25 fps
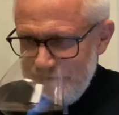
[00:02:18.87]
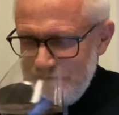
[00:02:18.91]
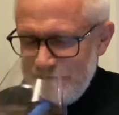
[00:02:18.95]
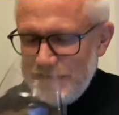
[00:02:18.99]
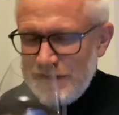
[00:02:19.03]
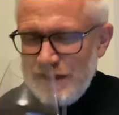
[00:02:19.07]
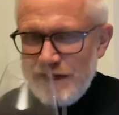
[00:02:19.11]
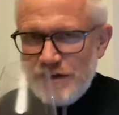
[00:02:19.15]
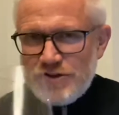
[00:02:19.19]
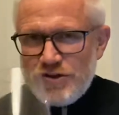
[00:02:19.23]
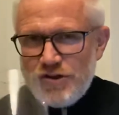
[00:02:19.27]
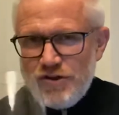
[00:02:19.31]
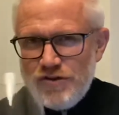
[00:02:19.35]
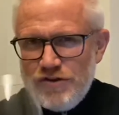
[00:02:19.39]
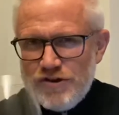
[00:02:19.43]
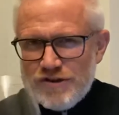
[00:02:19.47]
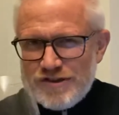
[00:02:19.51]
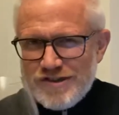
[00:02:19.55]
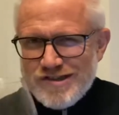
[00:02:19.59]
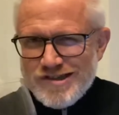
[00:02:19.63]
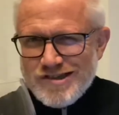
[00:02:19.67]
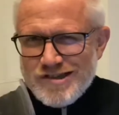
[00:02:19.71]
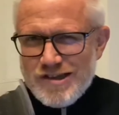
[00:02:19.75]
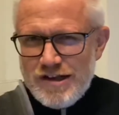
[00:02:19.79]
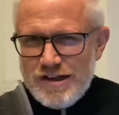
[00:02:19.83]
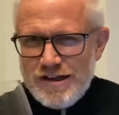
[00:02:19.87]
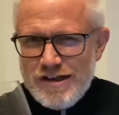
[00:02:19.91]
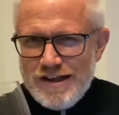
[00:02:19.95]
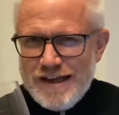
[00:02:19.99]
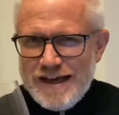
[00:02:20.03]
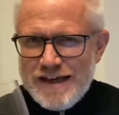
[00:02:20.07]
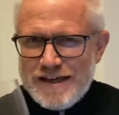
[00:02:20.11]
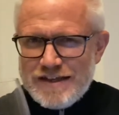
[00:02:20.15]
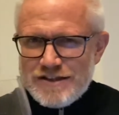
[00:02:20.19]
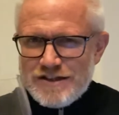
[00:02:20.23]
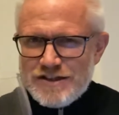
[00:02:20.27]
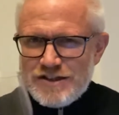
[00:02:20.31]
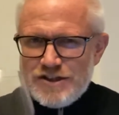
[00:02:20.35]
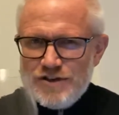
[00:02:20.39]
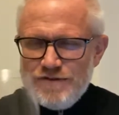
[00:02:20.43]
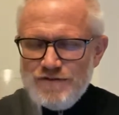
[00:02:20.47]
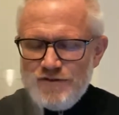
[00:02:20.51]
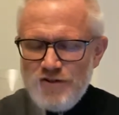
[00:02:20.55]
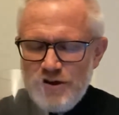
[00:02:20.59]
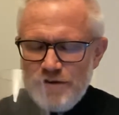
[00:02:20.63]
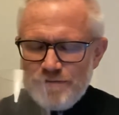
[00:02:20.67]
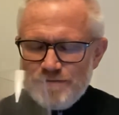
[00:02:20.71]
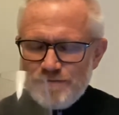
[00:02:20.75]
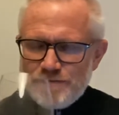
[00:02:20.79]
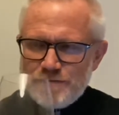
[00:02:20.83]
So you've got subtle hints. You've
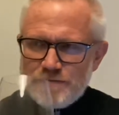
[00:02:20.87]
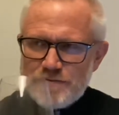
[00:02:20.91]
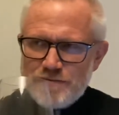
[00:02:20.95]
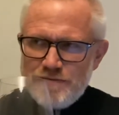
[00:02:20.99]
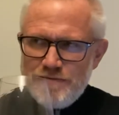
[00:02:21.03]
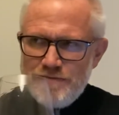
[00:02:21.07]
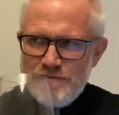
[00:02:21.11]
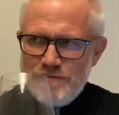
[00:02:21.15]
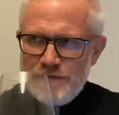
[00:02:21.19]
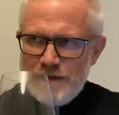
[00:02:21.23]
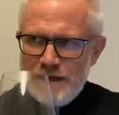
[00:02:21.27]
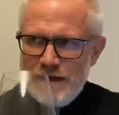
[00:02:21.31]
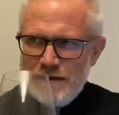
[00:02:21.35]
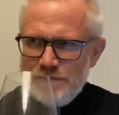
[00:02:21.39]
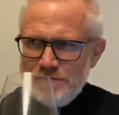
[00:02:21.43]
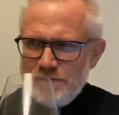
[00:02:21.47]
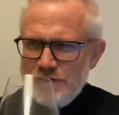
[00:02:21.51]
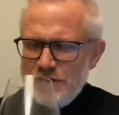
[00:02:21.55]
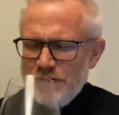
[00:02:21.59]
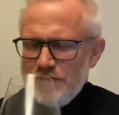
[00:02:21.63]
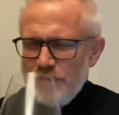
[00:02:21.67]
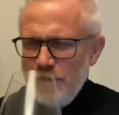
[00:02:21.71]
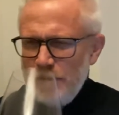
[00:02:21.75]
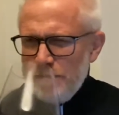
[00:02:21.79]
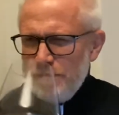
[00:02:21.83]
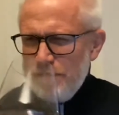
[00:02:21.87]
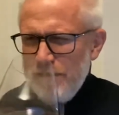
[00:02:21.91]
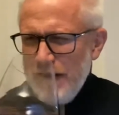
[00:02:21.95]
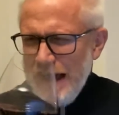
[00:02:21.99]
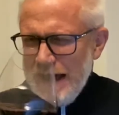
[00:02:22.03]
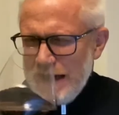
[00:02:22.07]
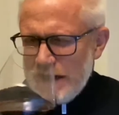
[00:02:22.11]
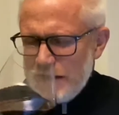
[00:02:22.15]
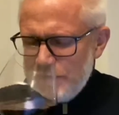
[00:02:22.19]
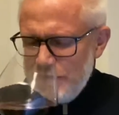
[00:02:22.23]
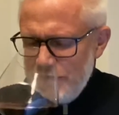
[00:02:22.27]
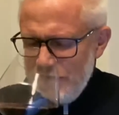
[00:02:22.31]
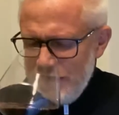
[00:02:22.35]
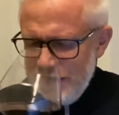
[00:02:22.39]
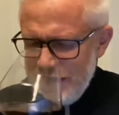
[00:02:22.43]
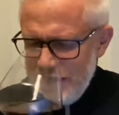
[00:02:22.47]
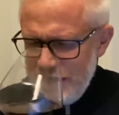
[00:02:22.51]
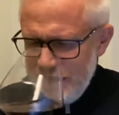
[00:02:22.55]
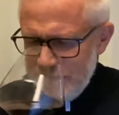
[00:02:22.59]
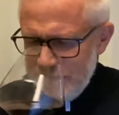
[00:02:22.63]
got blackberry,